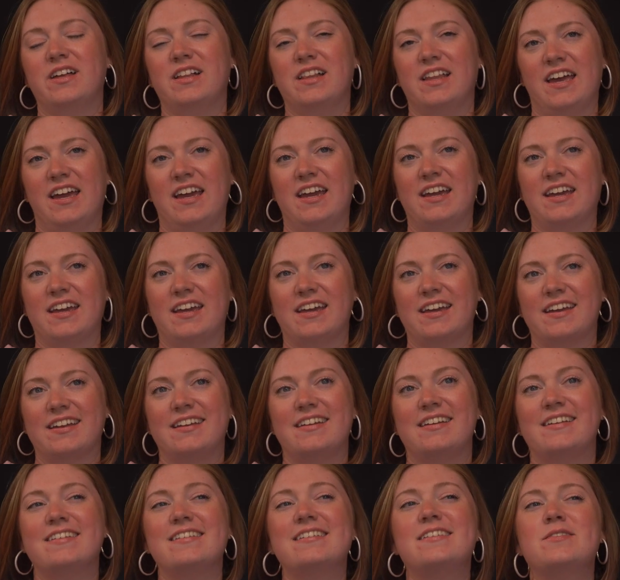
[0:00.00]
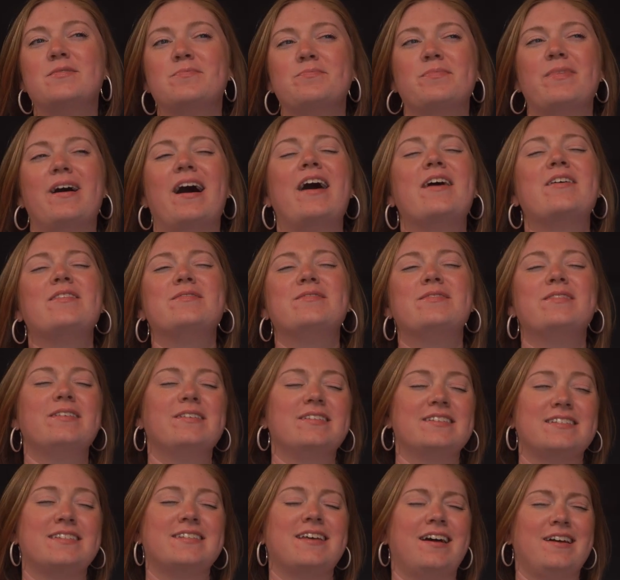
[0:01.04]
feel like
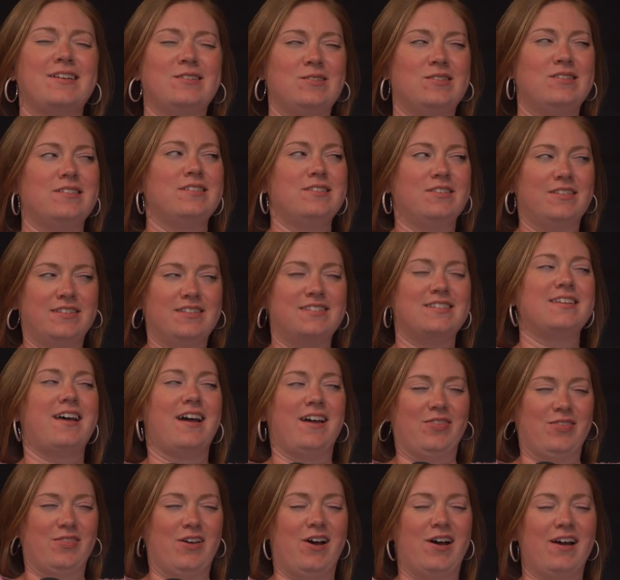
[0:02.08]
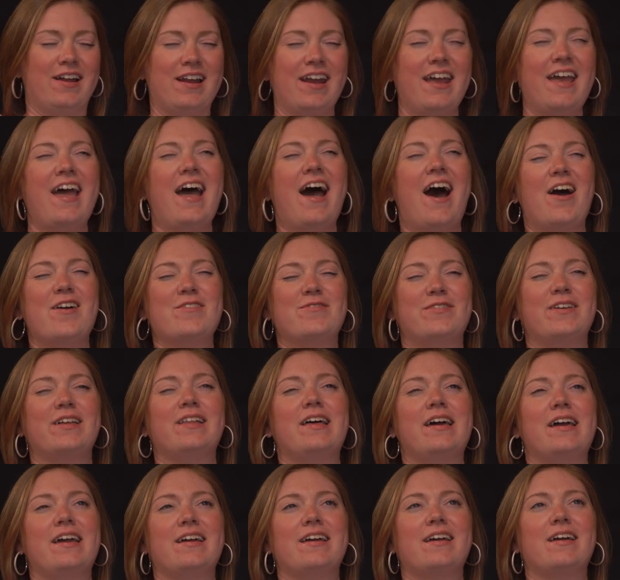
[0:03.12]
side thought. I feel
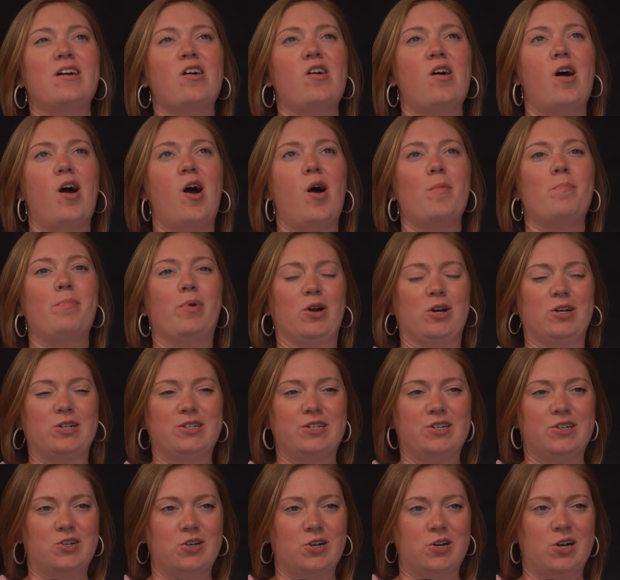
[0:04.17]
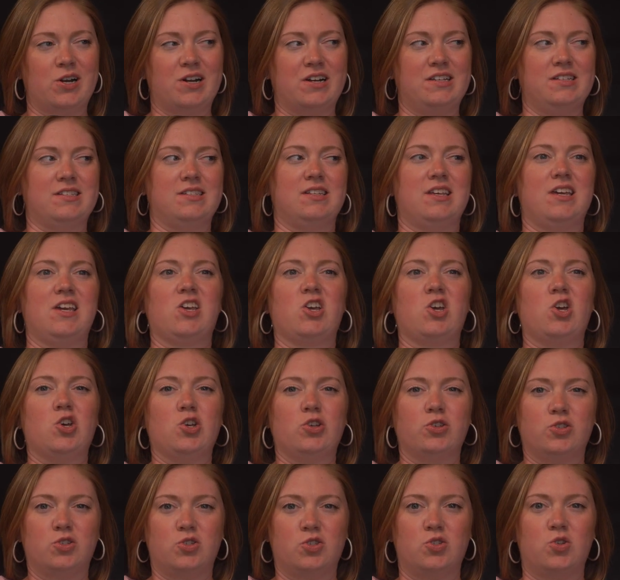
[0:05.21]
like a bartender is like
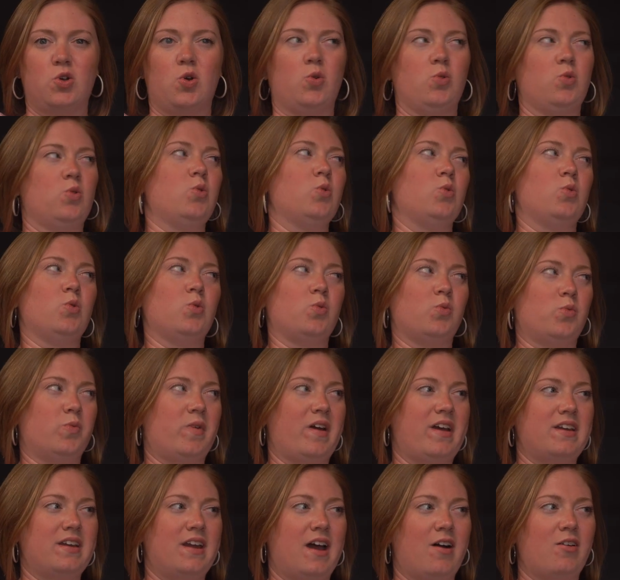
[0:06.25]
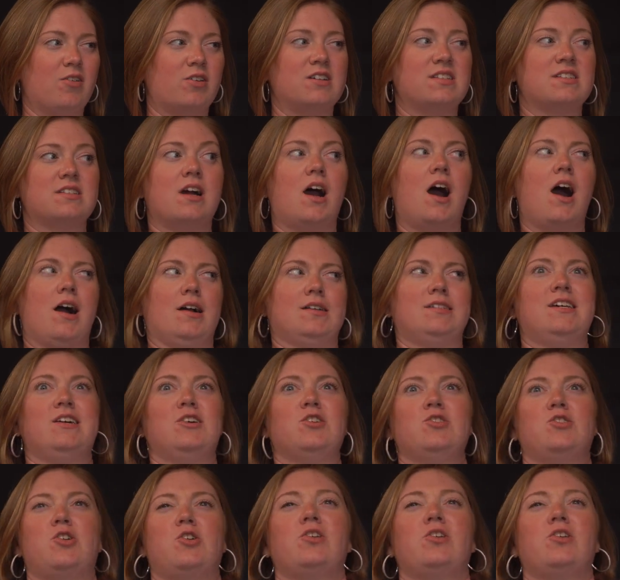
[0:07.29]
right now because cocktails